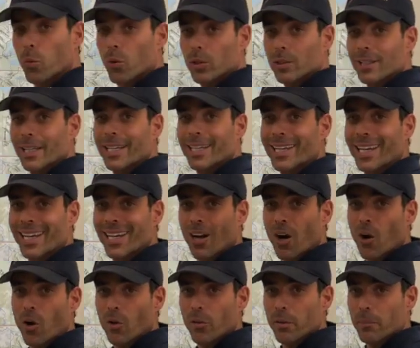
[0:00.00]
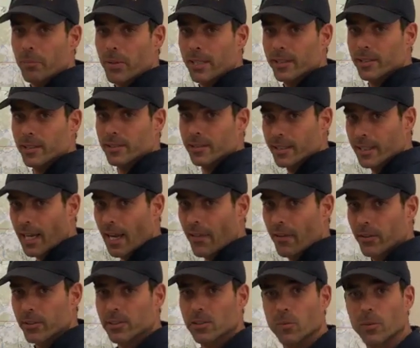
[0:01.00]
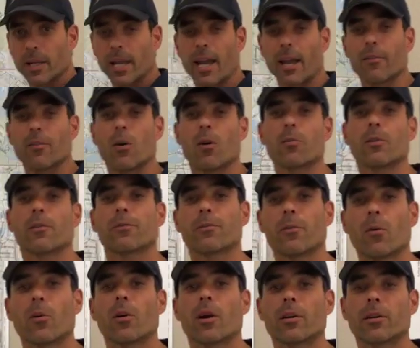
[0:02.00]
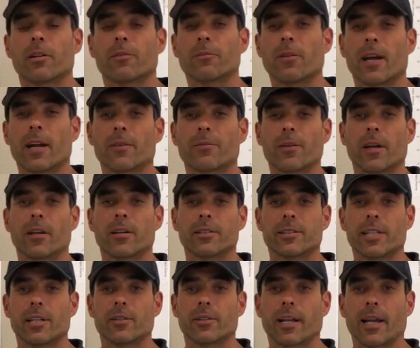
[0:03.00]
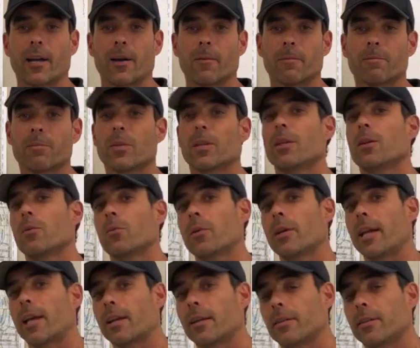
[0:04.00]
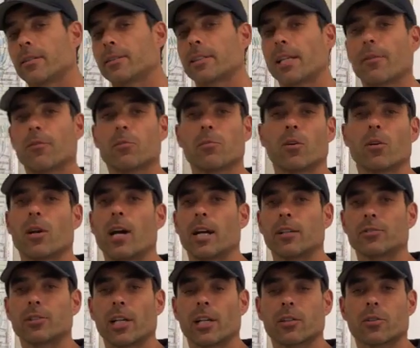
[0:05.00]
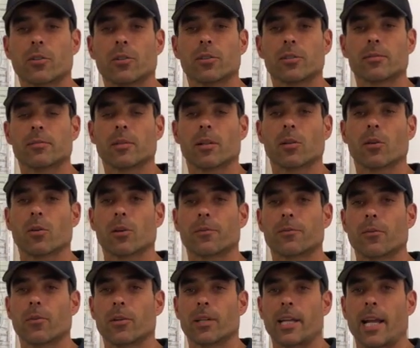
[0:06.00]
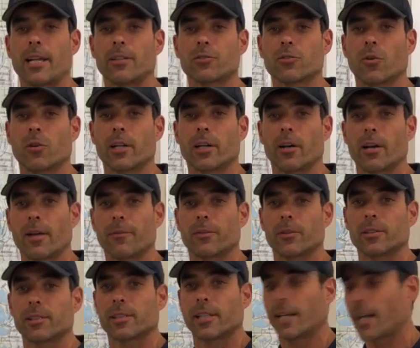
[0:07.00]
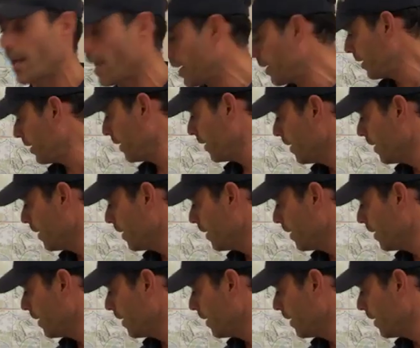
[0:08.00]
we're linking all the pieces together. So we have over 400 firefighters here now. We had several more hotshot crews in the lower 48 join our efforts today.